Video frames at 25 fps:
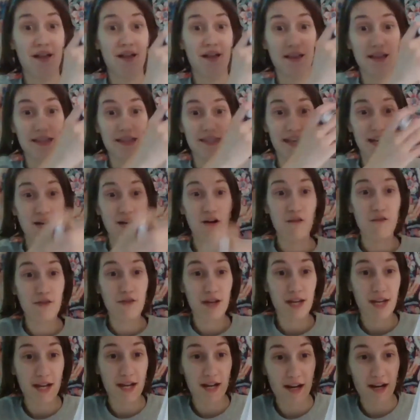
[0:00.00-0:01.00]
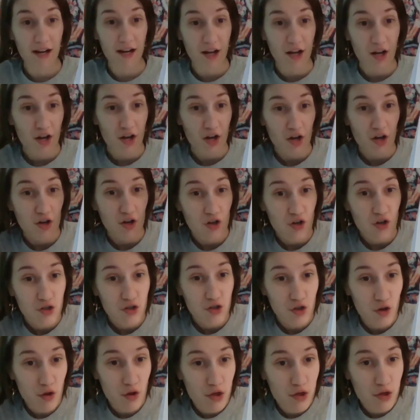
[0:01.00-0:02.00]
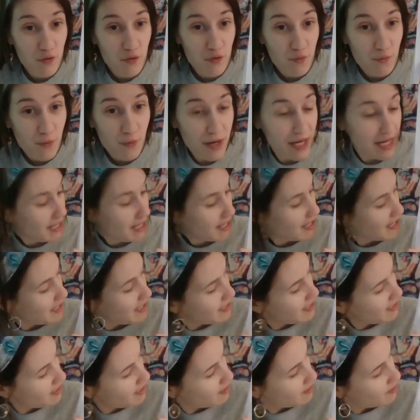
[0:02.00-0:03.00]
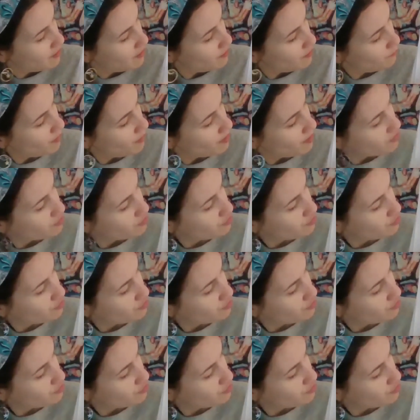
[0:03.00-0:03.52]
Let's take over here. So 1,